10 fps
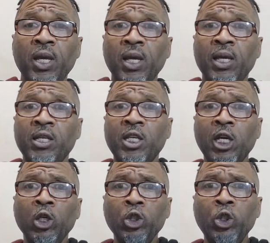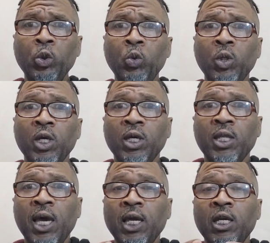and tells you
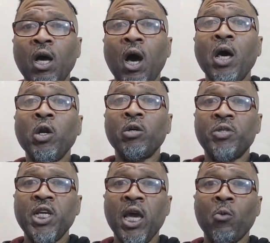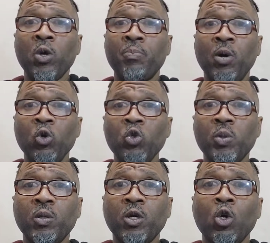that in honor of Chadwick Boseman,